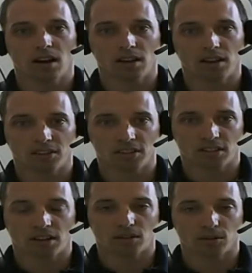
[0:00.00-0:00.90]
in the
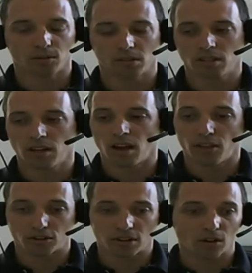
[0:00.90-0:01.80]
study groups. And
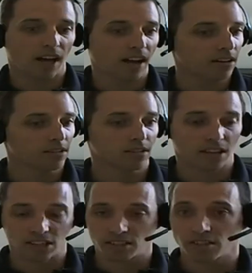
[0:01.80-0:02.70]
those outliers
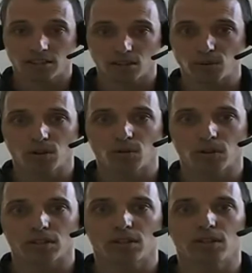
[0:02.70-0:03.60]
exist in the real
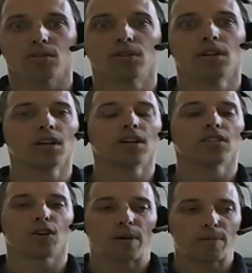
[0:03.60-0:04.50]
world too.
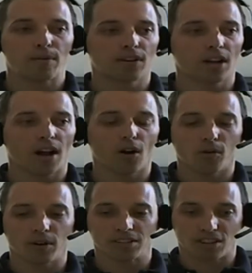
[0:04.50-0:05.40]
So people are not
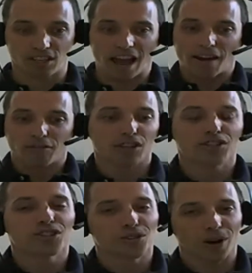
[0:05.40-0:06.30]
always the
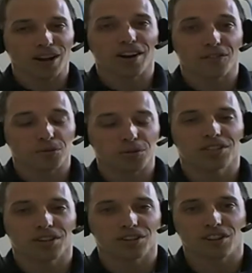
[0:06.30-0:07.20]
average, right, of the
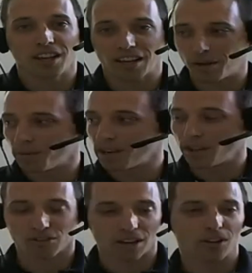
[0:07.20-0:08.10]
research. They can be
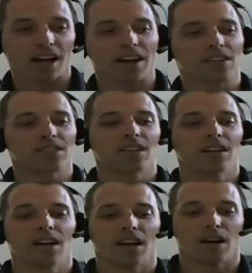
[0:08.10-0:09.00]
those outliers.
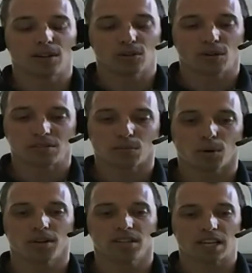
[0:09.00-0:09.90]
So that's always
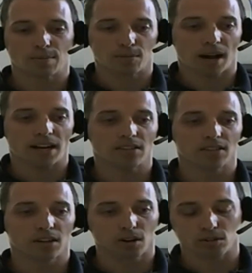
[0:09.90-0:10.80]
important to keep in mind as a
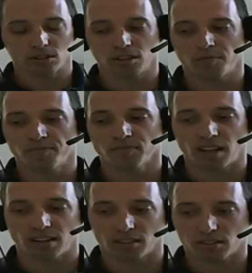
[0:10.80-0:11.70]
coach,
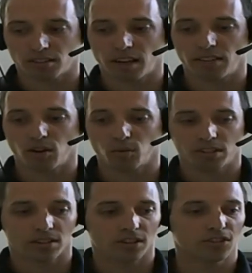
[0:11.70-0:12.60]
and to understand that
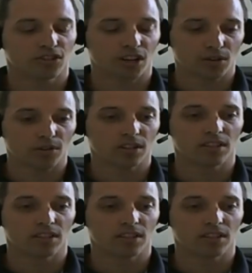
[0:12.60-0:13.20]
research generally